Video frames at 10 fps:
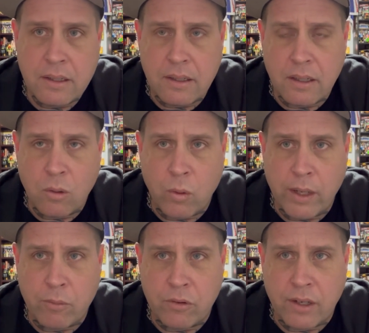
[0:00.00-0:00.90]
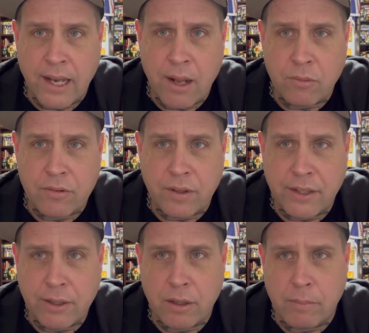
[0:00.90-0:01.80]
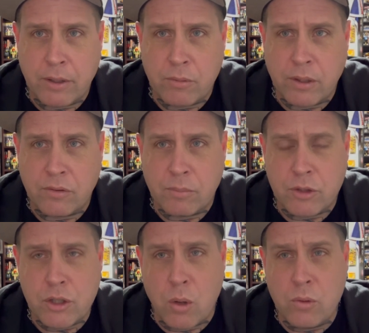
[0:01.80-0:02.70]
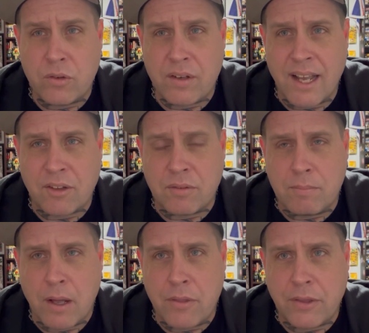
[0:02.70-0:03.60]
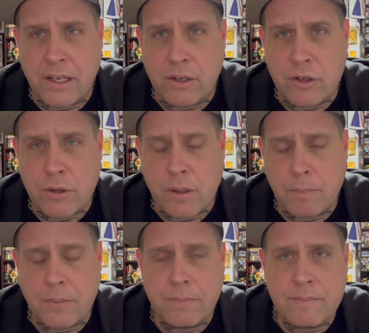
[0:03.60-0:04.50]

when it was announced that they're going to be doing some shows next month in Europe